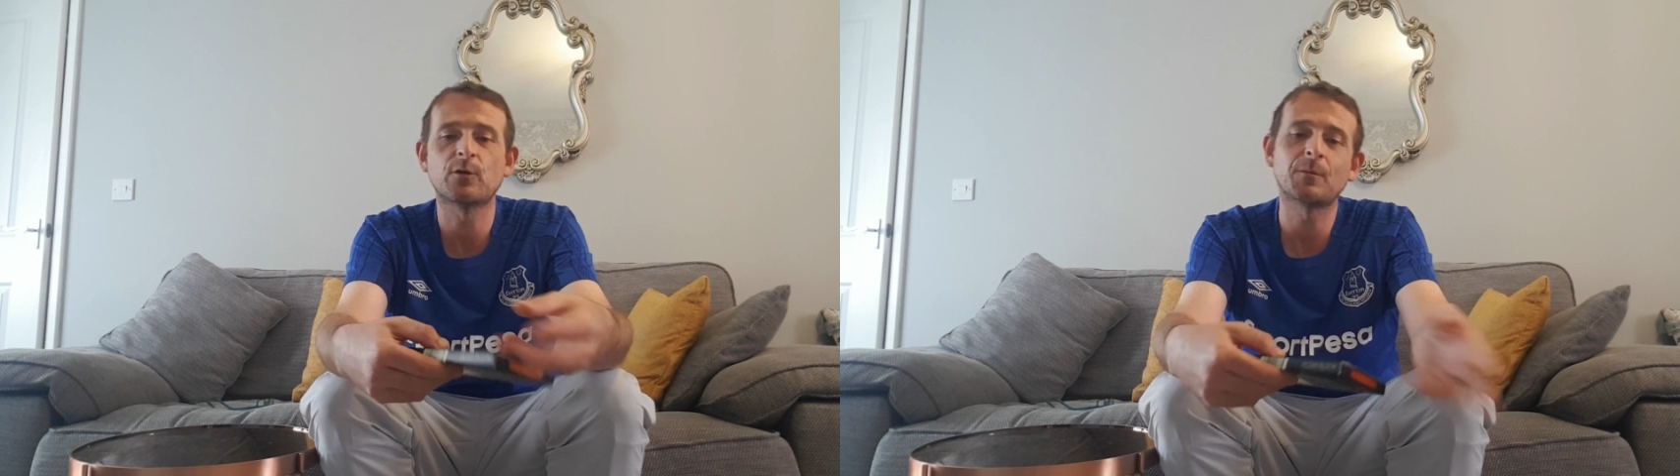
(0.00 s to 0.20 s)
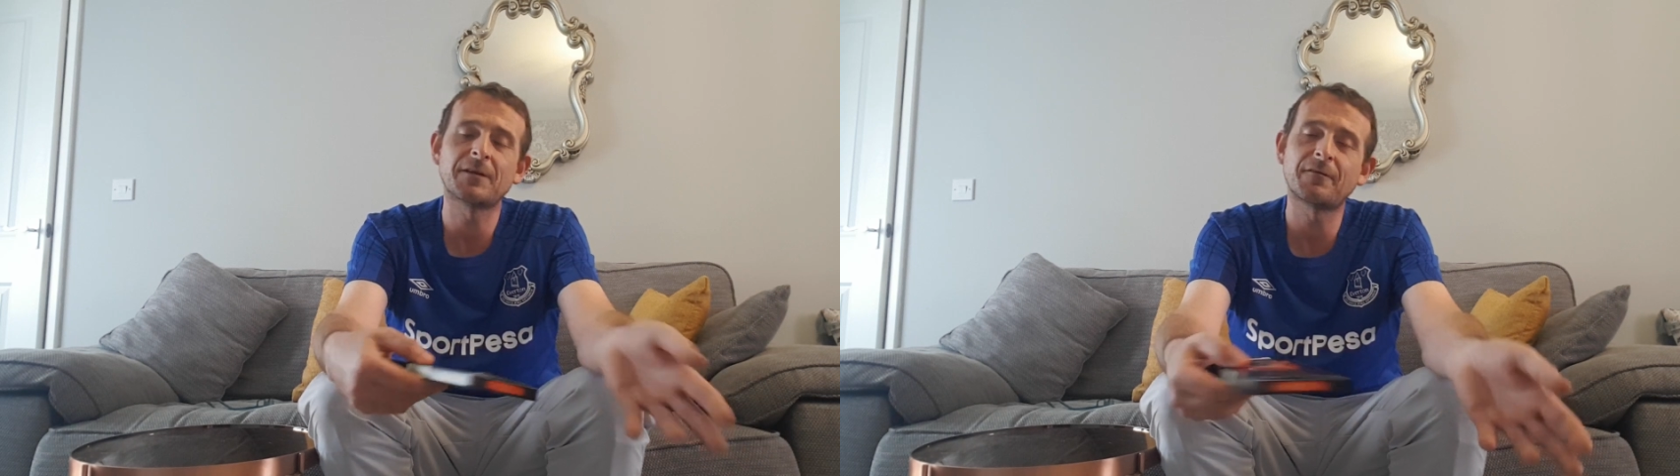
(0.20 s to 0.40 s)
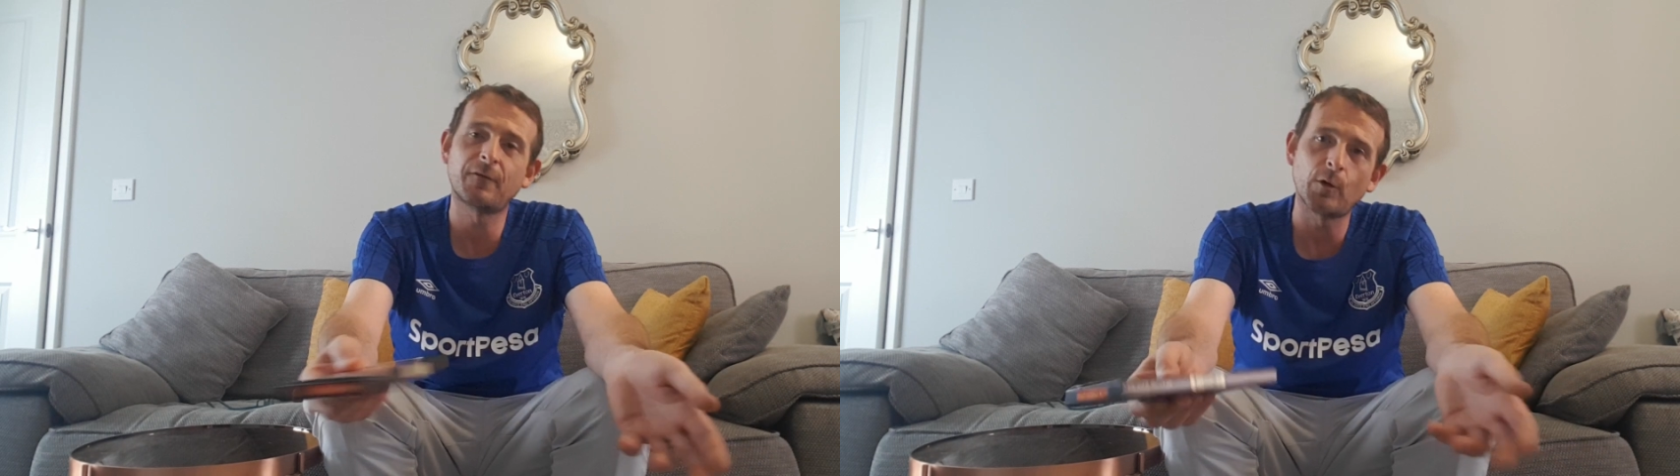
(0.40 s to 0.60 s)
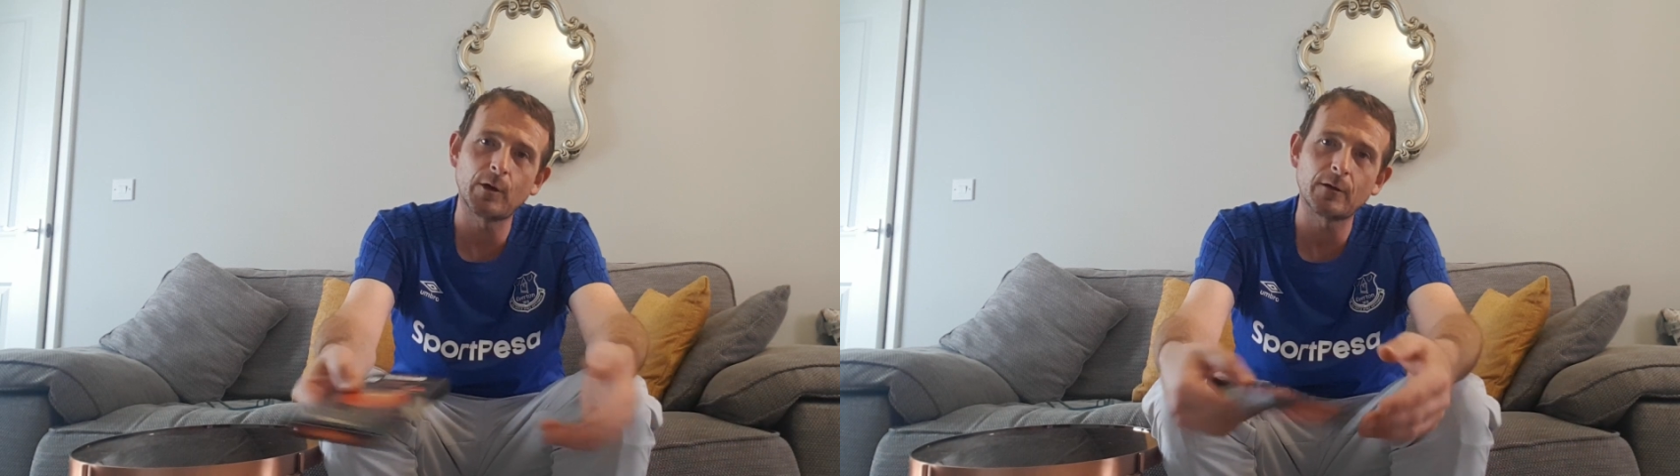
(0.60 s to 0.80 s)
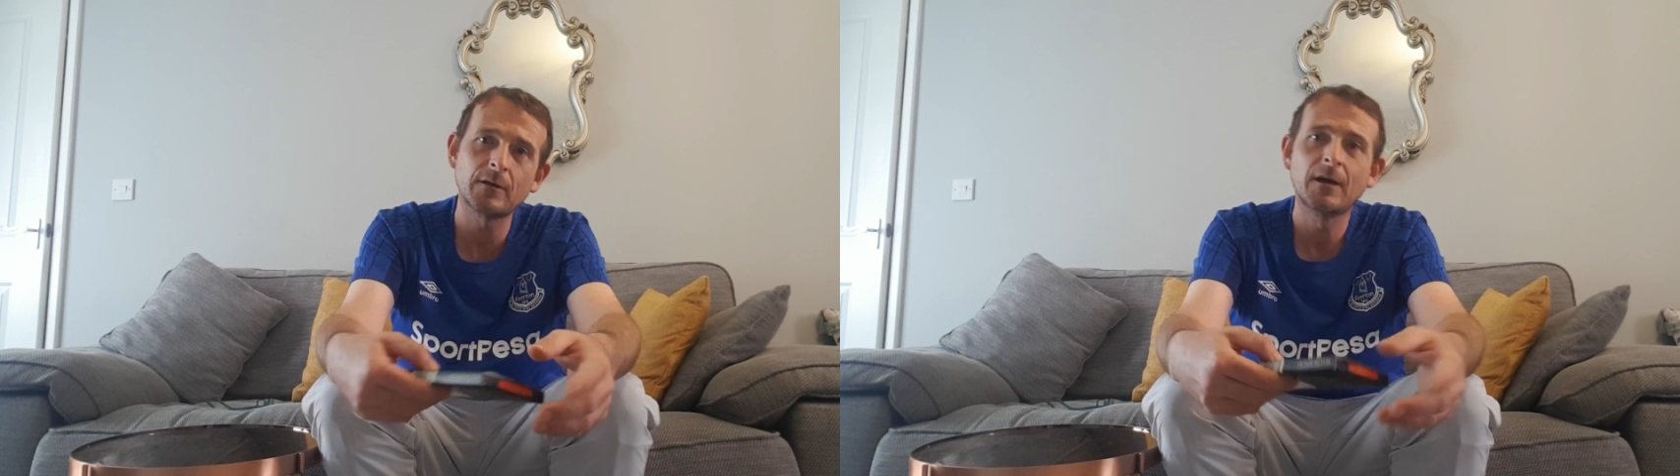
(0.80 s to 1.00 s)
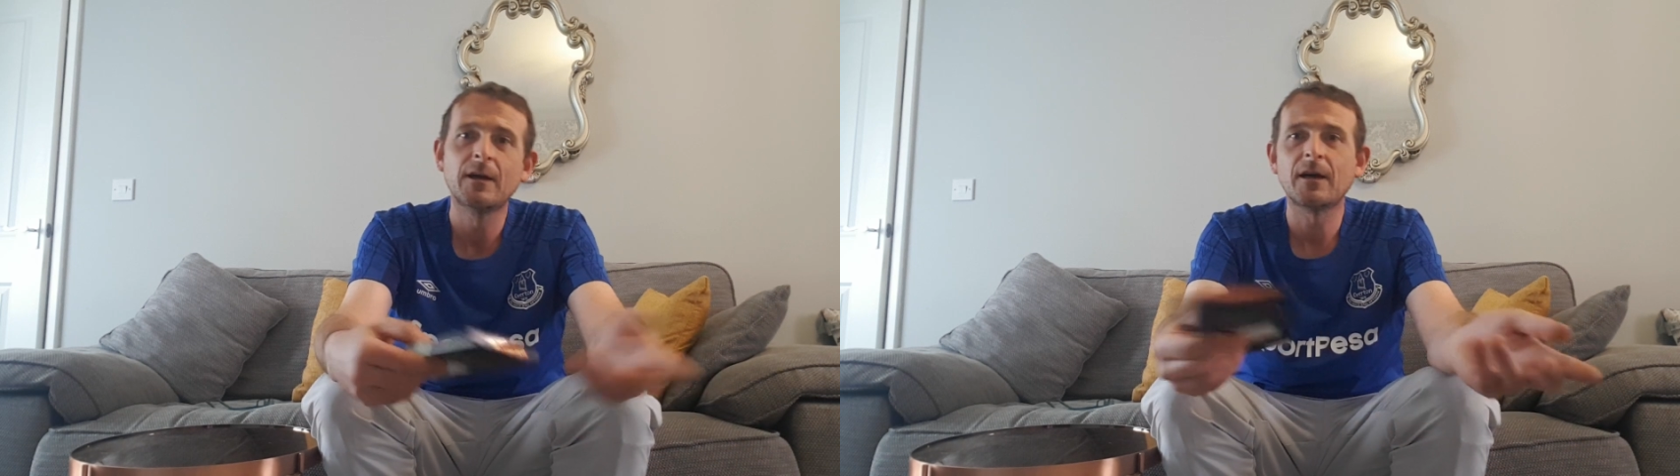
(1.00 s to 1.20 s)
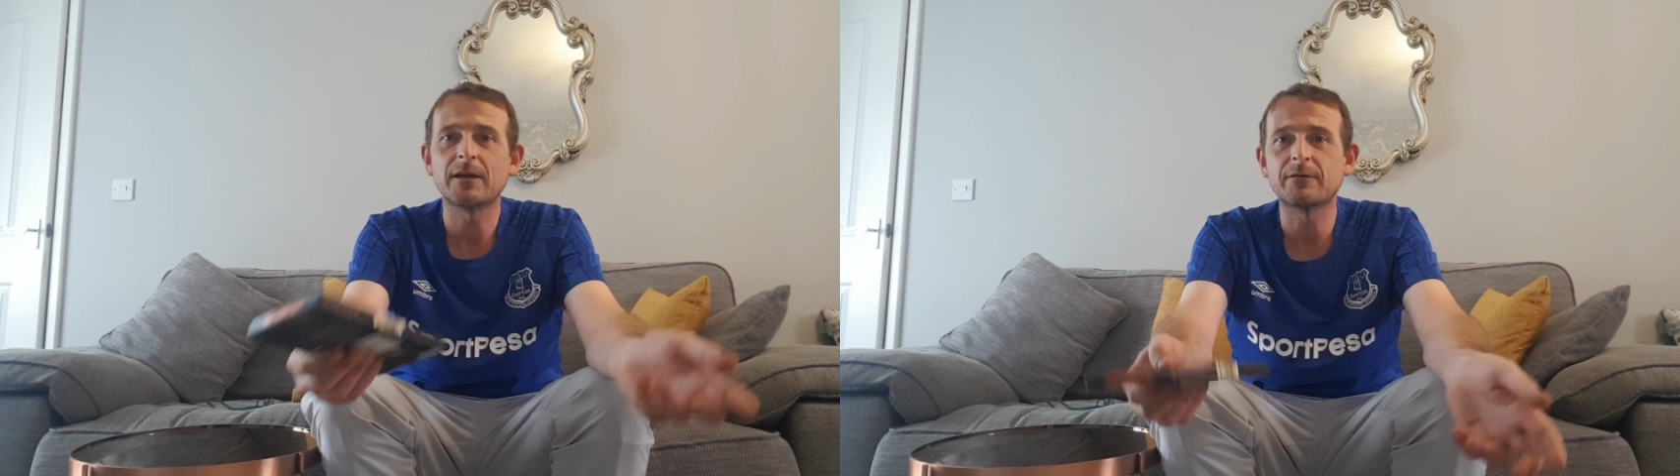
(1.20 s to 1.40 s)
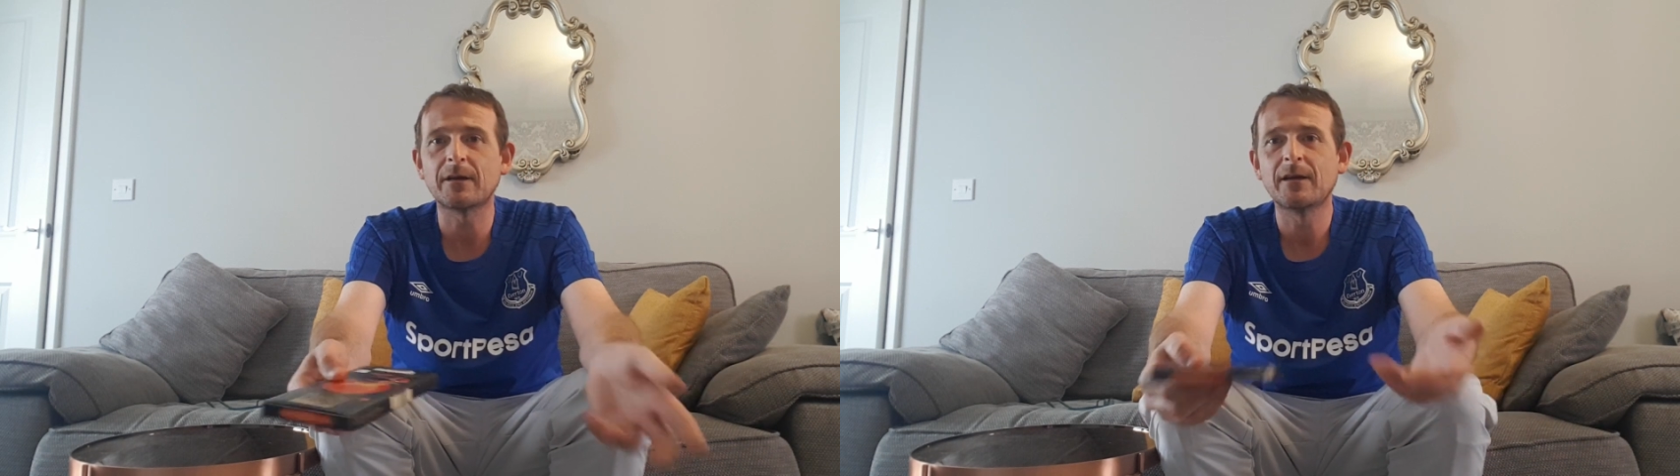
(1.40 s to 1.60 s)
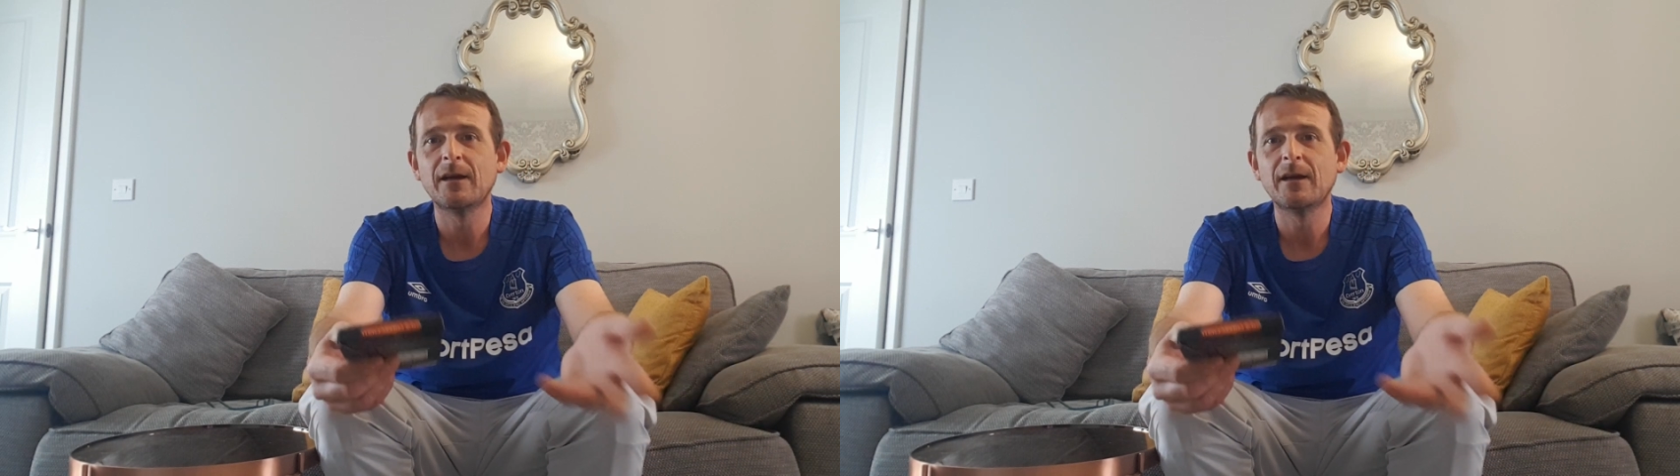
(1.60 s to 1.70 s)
normally in foil, and